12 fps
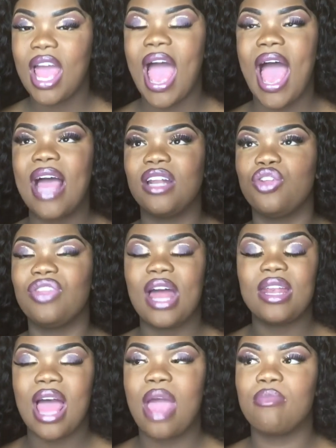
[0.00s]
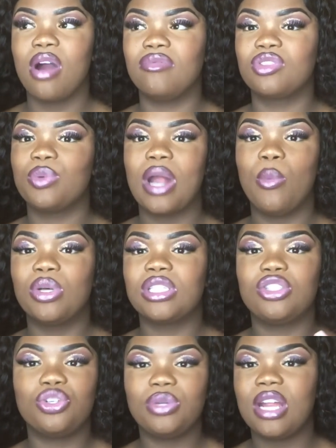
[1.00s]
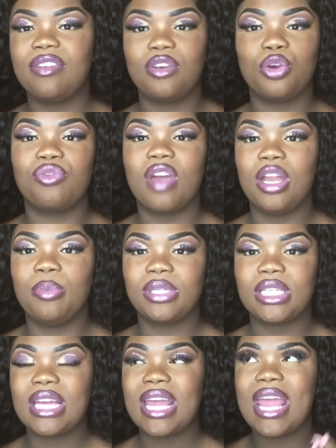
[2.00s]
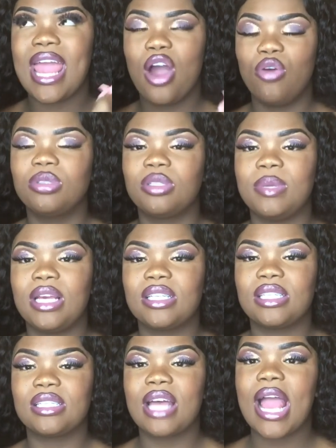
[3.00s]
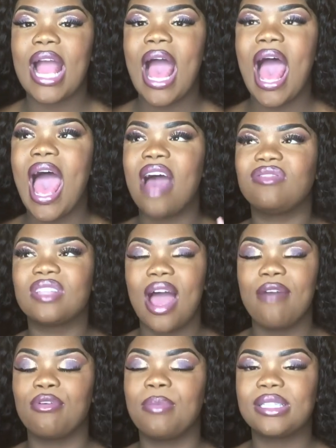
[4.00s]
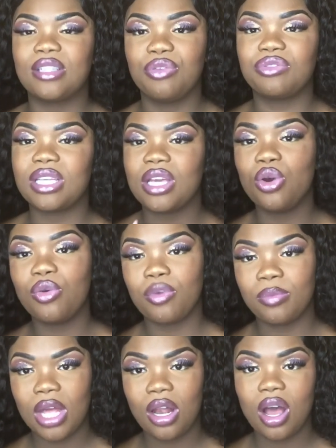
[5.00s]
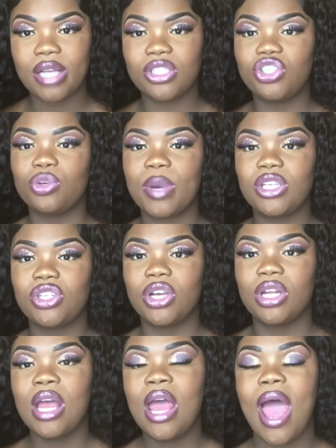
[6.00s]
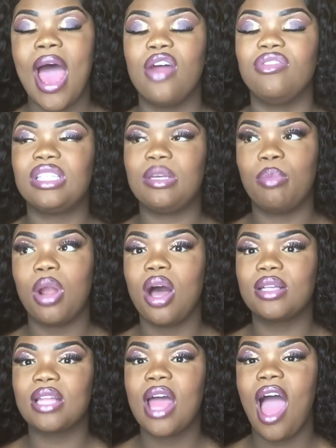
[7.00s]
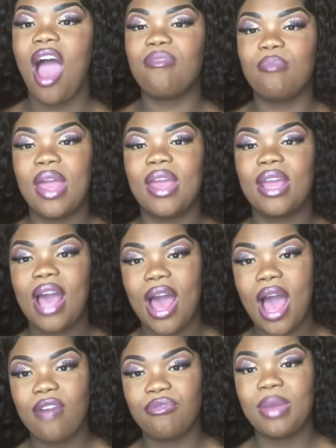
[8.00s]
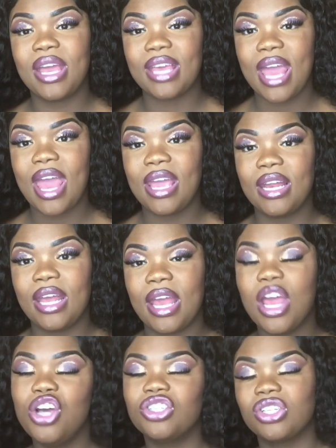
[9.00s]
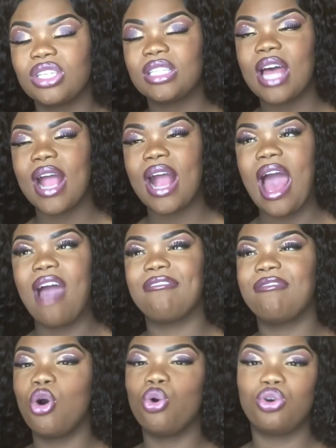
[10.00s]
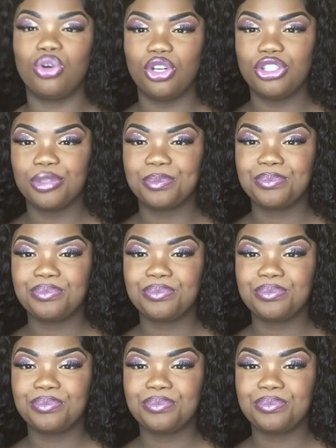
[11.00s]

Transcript: And that 9 months when I wasn't doing anything with anybody, it helped me because it's like I have time for myself to heal from the last situation. And obviously plus I've met Kay in it. So it's like I felt good.